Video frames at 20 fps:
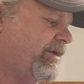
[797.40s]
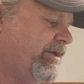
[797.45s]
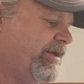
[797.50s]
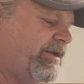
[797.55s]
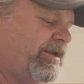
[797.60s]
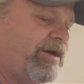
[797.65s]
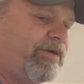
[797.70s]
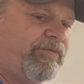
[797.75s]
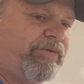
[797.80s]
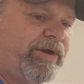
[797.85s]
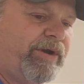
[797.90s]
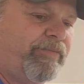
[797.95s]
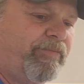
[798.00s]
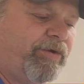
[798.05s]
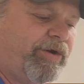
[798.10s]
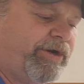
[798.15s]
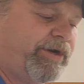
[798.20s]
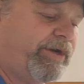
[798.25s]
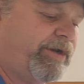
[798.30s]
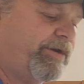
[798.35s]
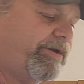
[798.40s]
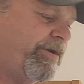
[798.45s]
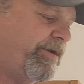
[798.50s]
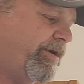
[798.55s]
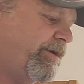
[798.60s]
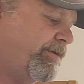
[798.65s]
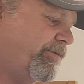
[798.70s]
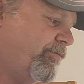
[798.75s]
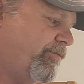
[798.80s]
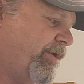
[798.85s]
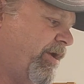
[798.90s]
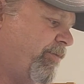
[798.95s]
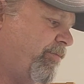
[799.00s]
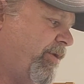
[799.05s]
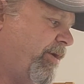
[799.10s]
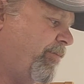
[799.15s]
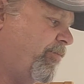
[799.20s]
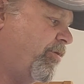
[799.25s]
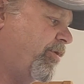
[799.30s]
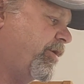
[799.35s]
Not when I'm working on
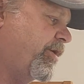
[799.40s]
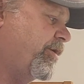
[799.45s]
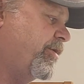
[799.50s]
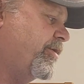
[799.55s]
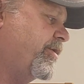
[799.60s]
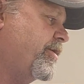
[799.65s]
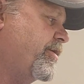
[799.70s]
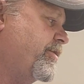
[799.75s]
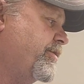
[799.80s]
all